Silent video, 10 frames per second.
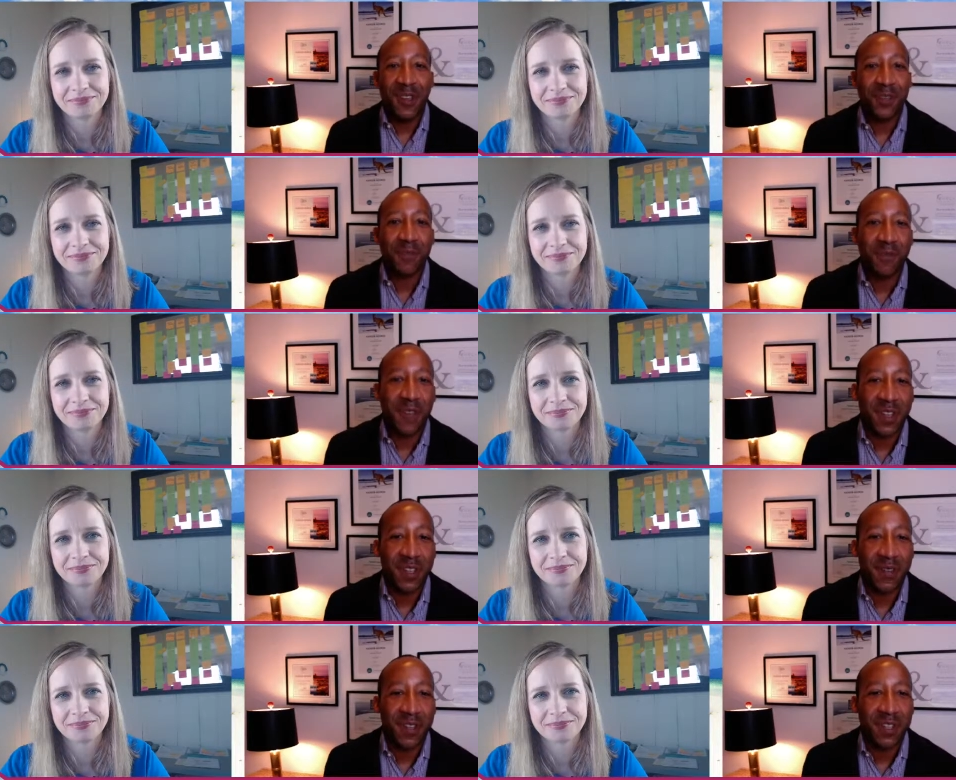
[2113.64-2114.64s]
Speaker 1: in a super
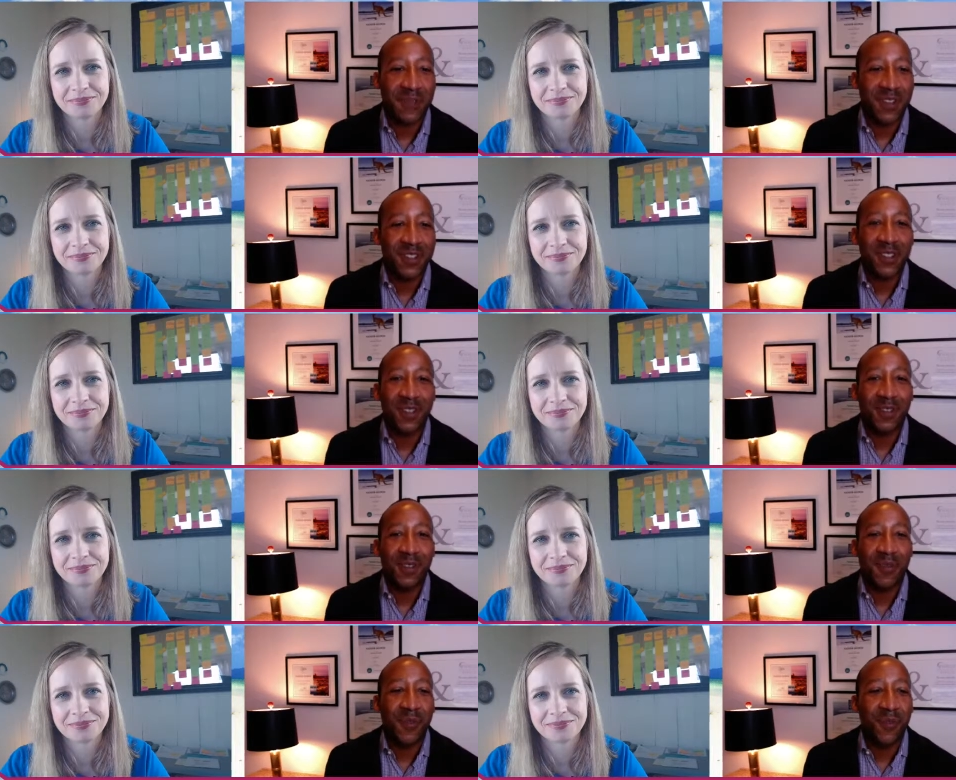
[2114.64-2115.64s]
fancy restaurant. Just
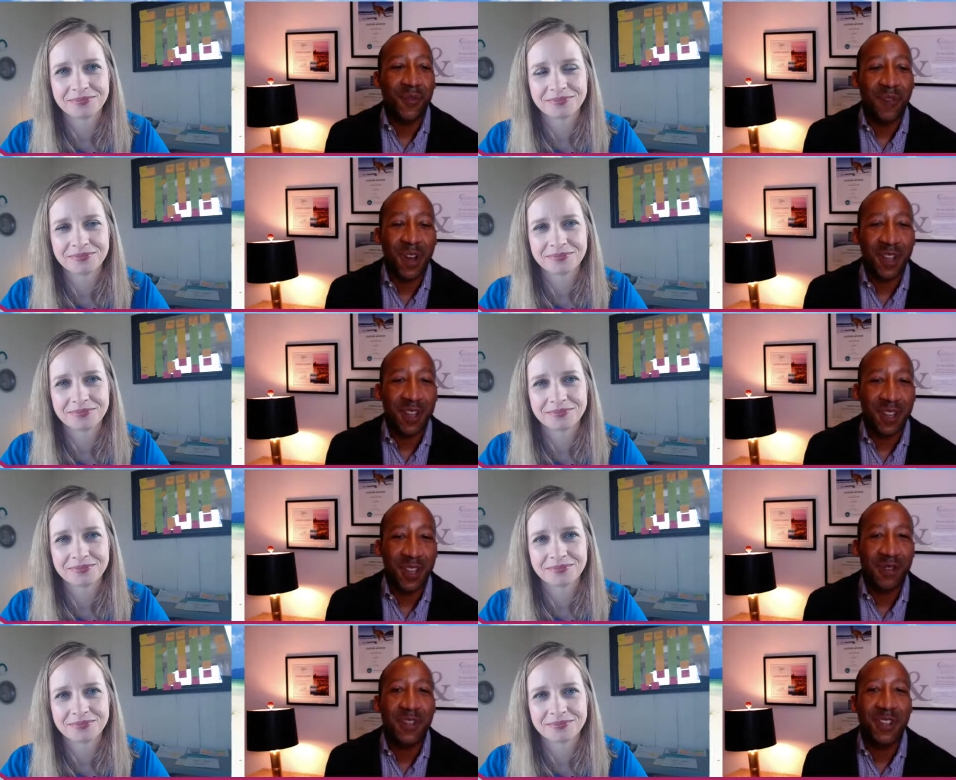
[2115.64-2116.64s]
the, the food quality and
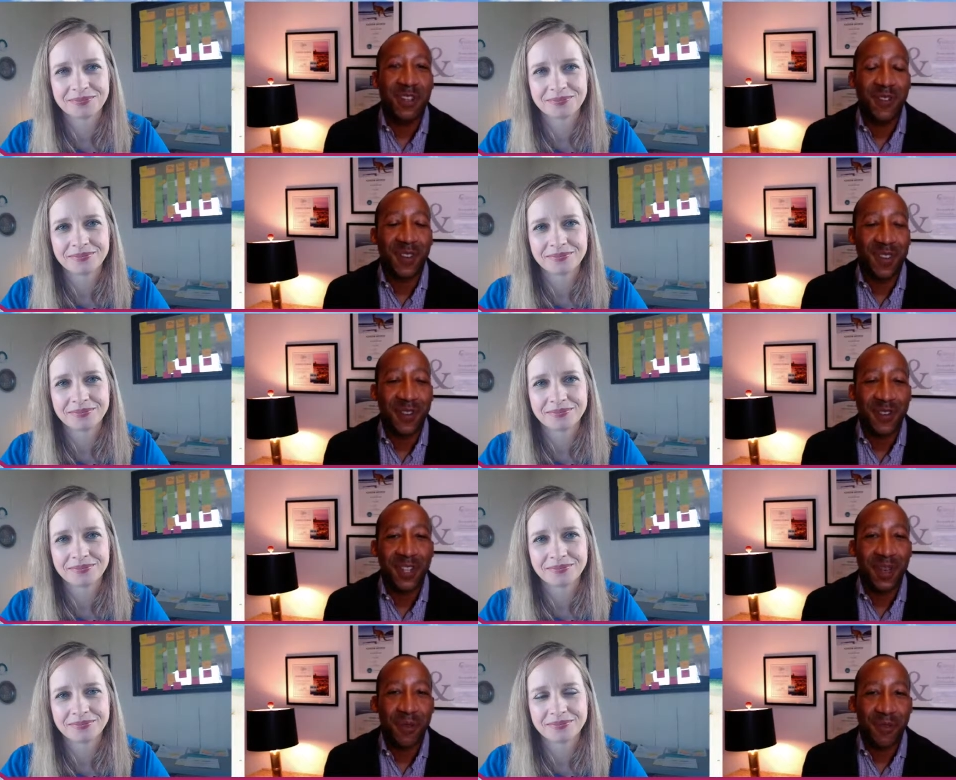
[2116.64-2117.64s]
the creativity there in
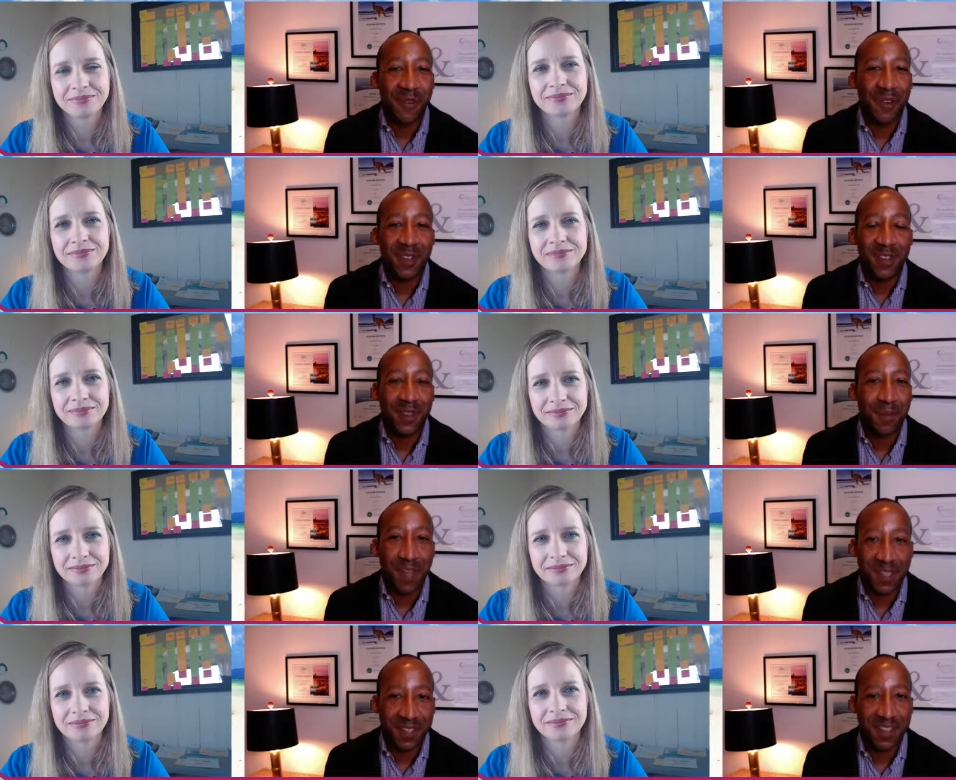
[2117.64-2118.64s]
Singapore is
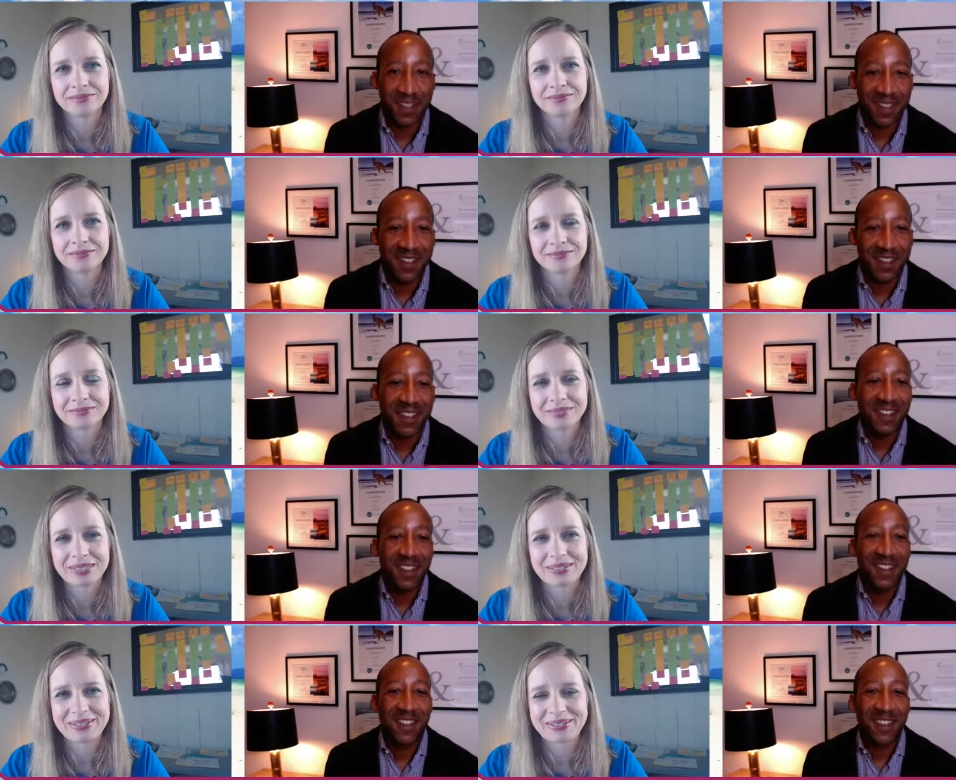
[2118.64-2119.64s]
amazing.
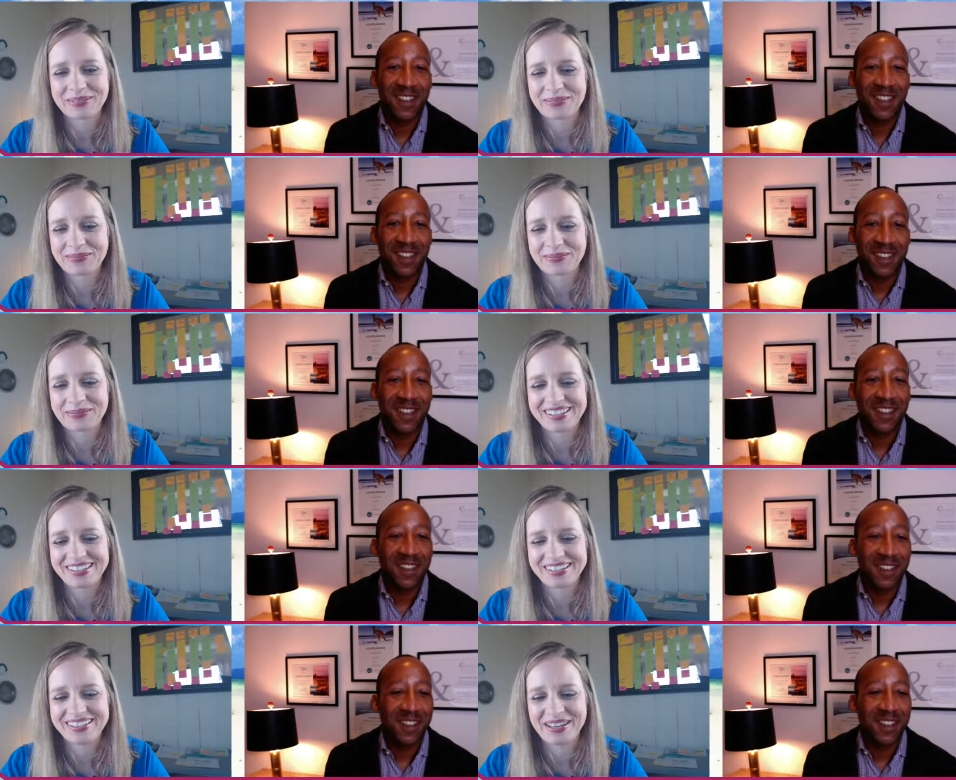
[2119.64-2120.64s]
Speaker 2: That's awesome.
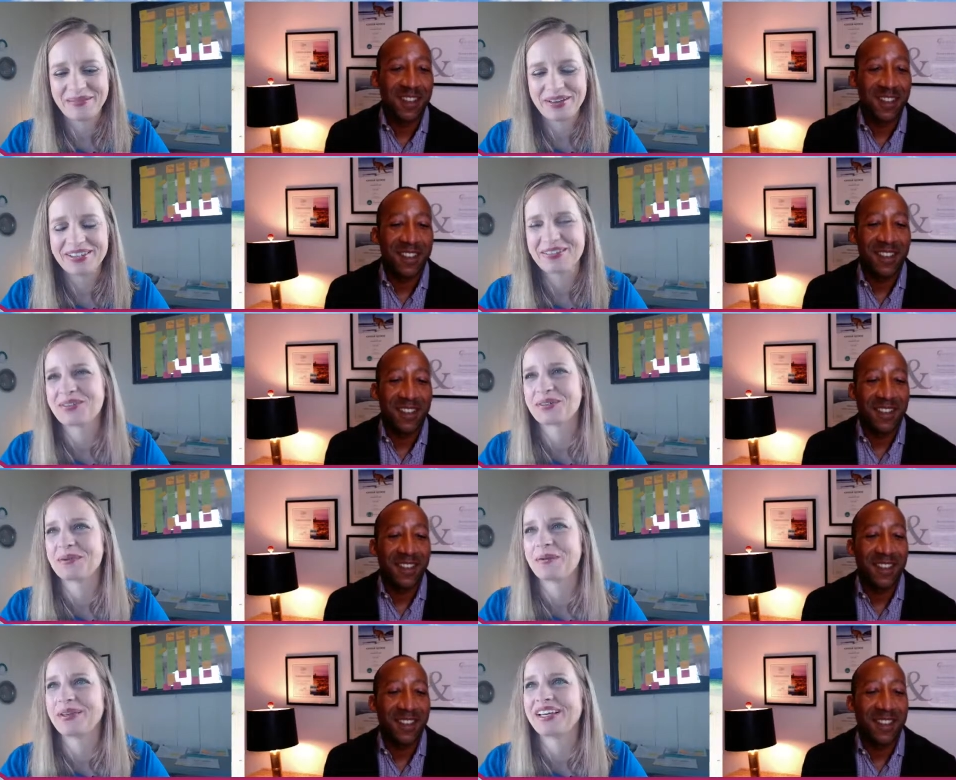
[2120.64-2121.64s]
And I imagine there's
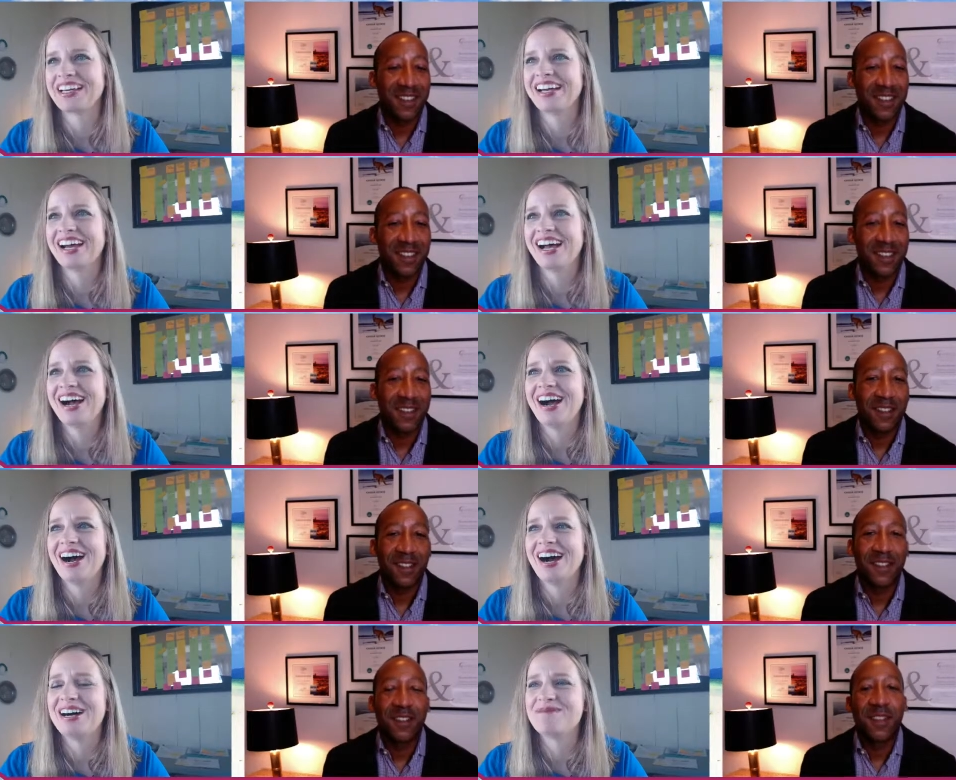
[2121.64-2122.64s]
probably
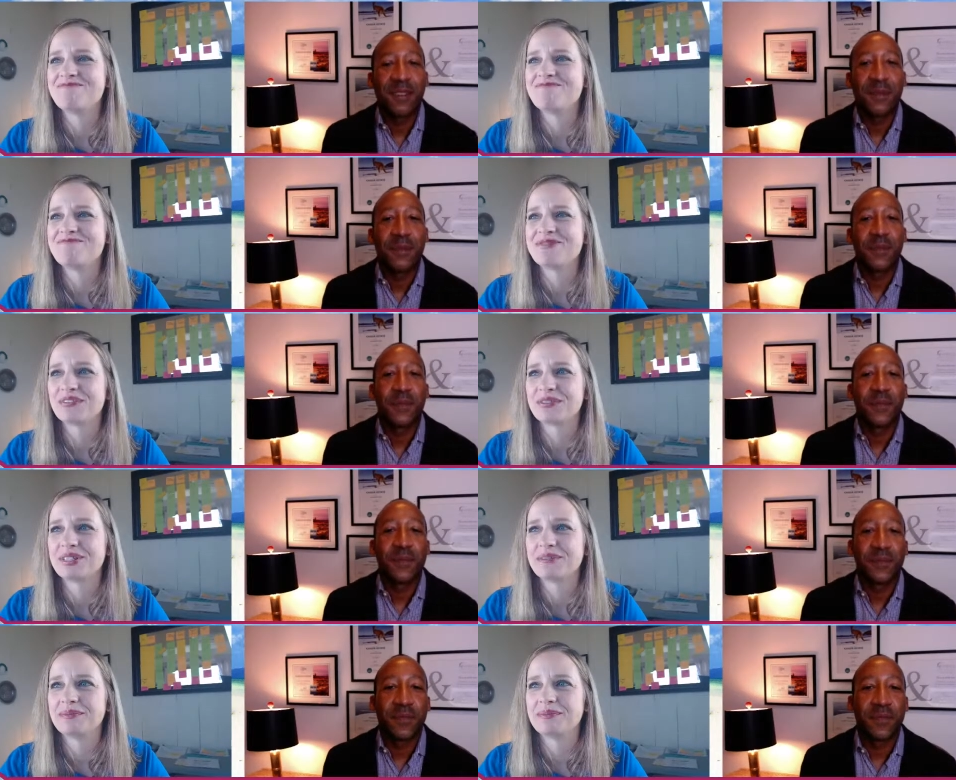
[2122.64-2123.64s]
um,
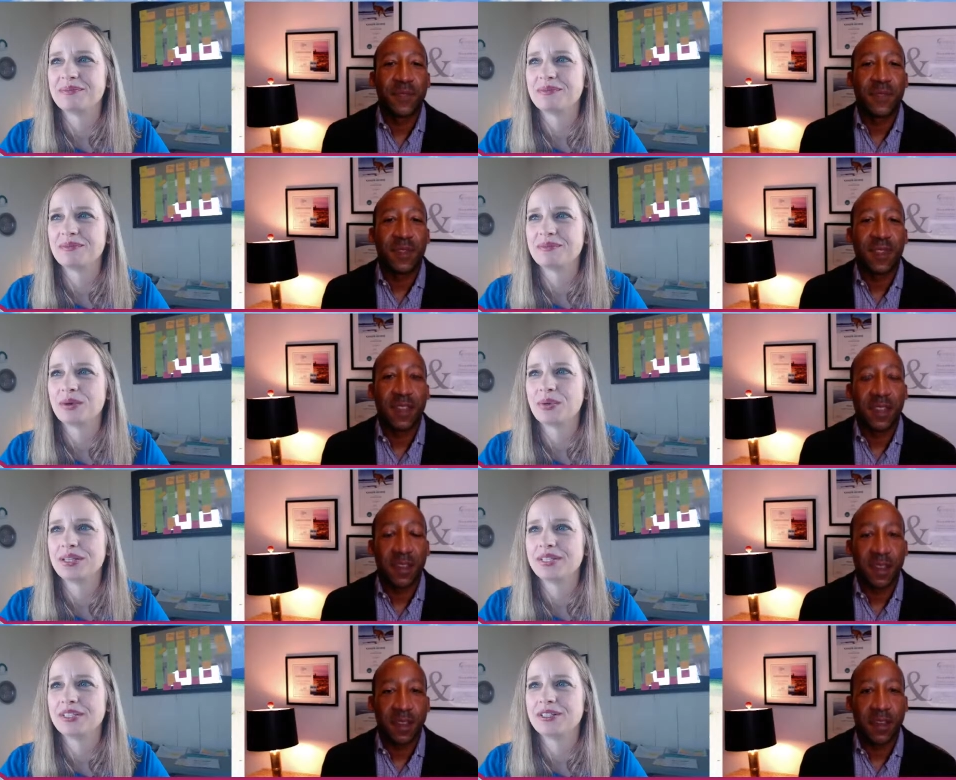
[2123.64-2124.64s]
different
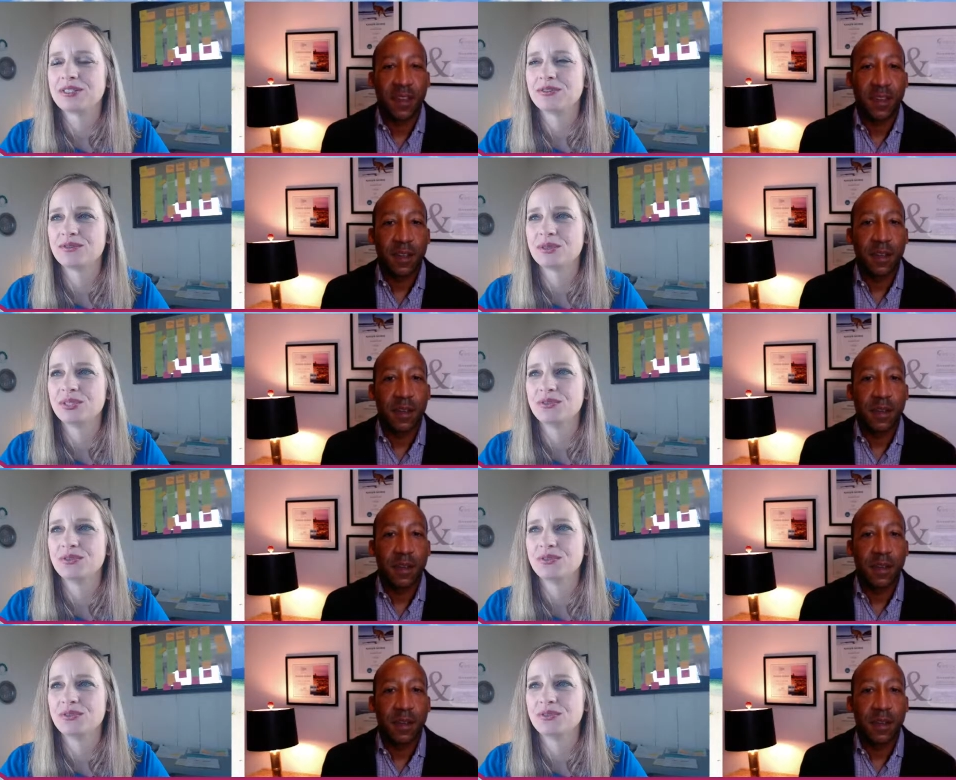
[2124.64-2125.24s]
cuisines and foods